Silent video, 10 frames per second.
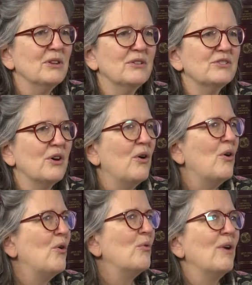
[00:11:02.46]
there's a
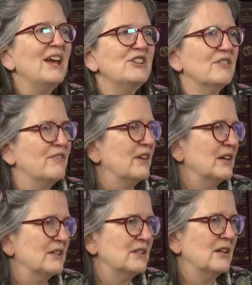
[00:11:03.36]
whole range of
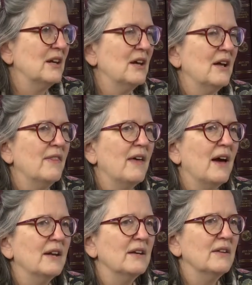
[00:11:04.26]
things
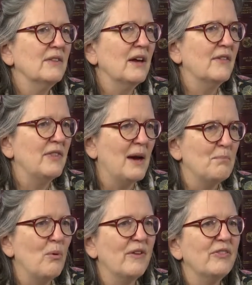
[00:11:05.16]
that at that
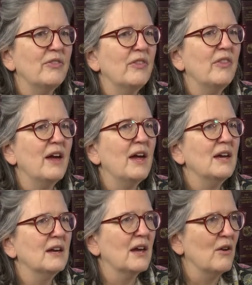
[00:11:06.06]
point
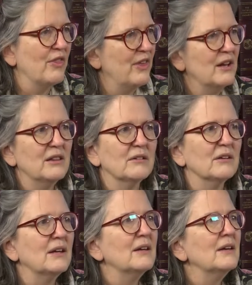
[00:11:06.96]
they cannot think
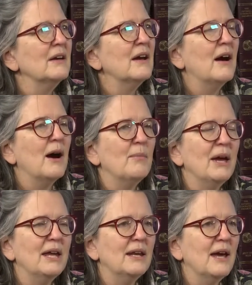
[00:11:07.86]
clearly,
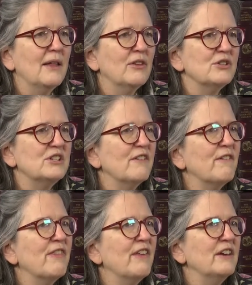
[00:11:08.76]
and there's
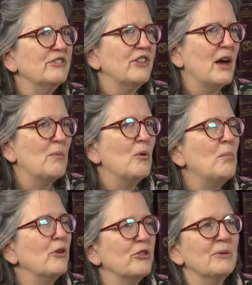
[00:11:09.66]
different things that will
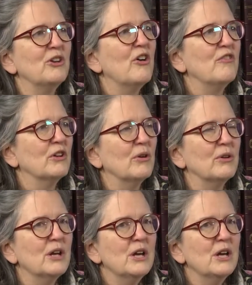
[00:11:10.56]
put them into overload.